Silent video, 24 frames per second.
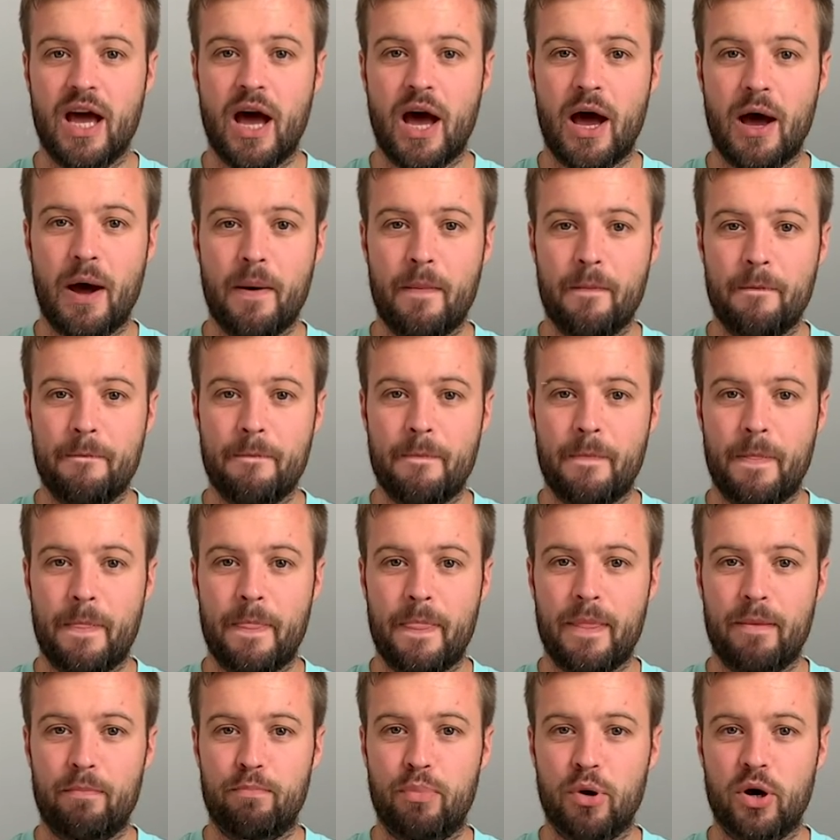um,
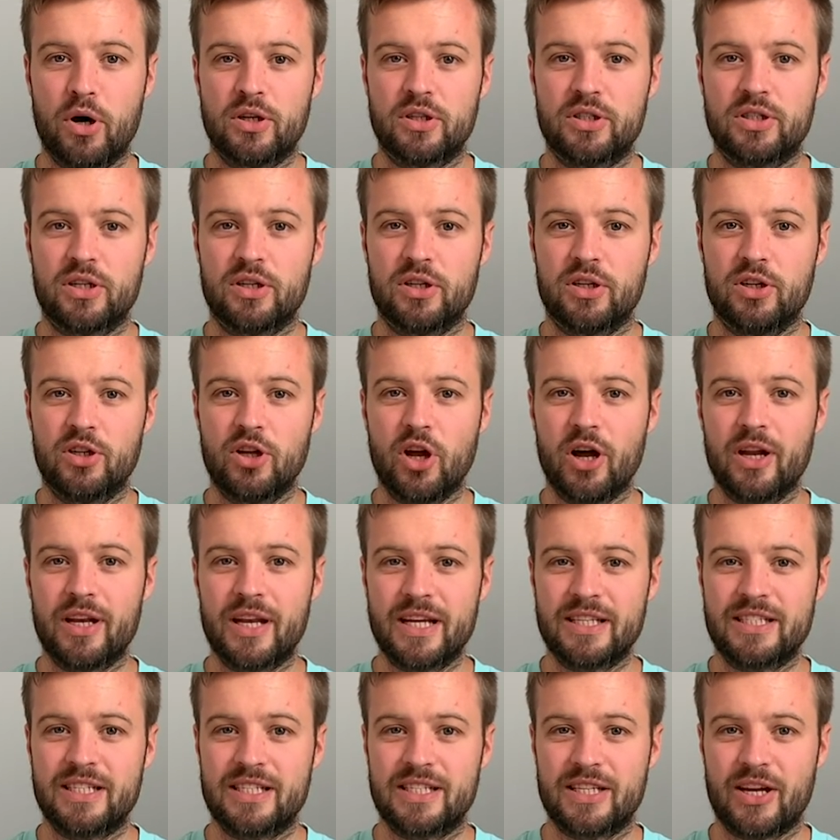but not
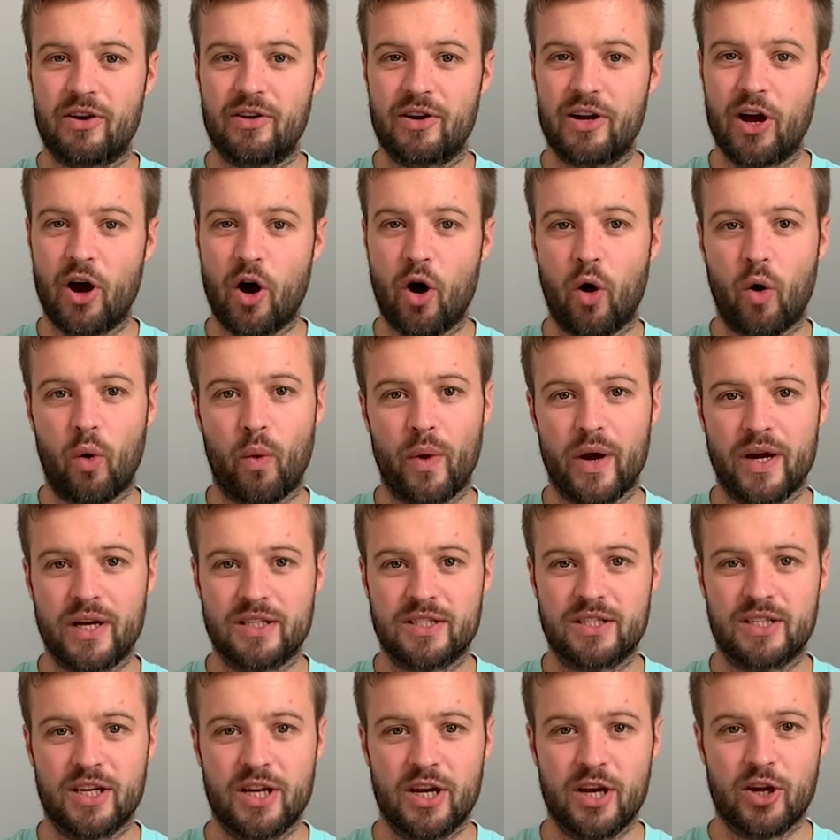necessarily
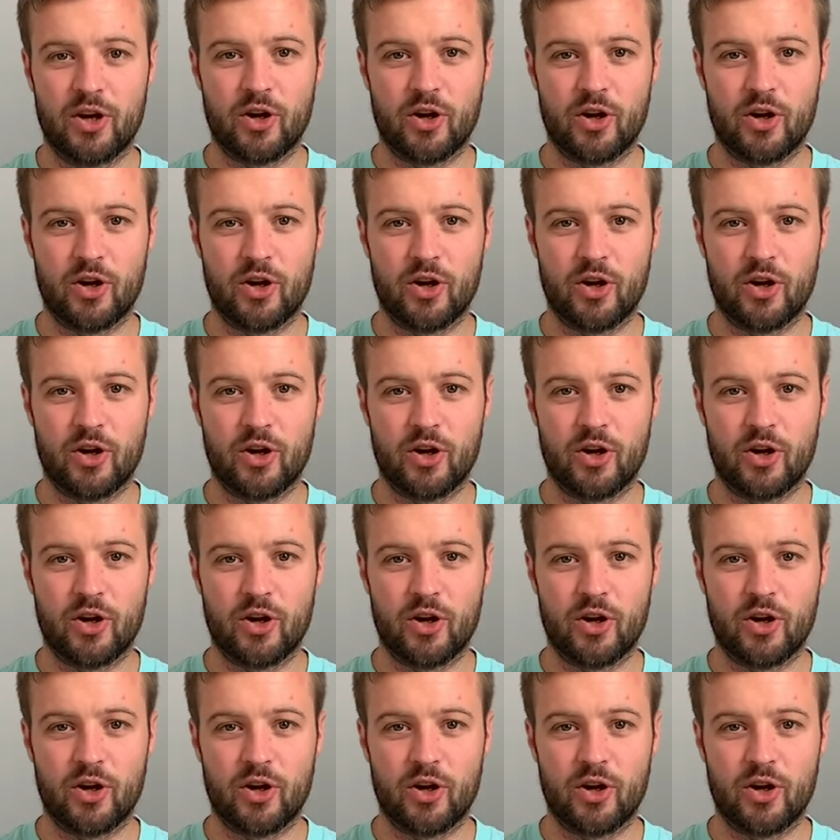always